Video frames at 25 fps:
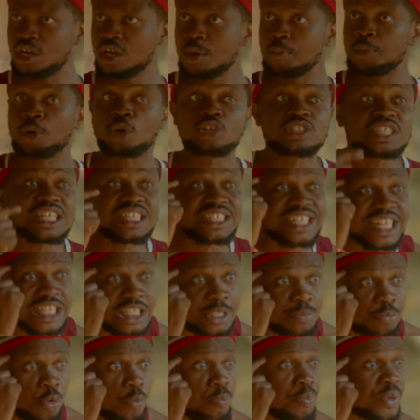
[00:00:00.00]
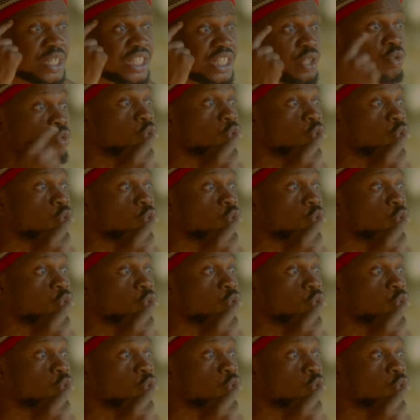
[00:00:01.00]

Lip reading: Because a sensible person